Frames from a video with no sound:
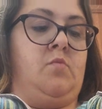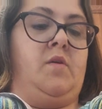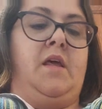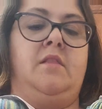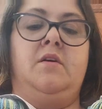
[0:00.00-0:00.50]

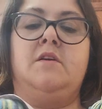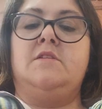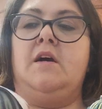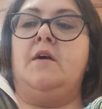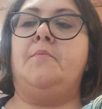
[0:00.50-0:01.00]
When I looked
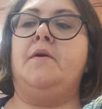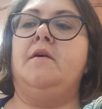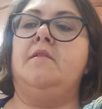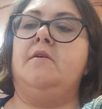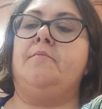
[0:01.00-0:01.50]
up
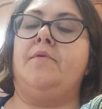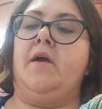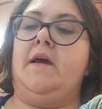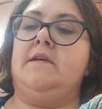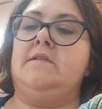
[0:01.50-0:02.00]
the
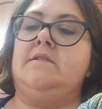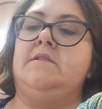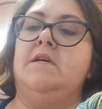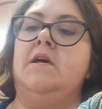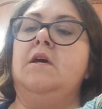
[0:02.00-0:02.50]

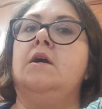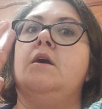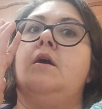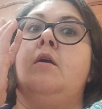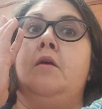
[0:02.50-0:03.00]
price
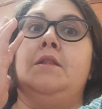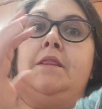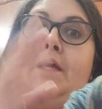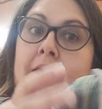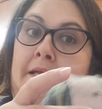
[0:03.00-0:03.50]

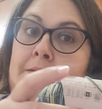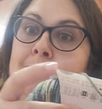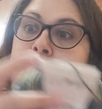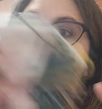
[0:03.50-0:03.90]
online,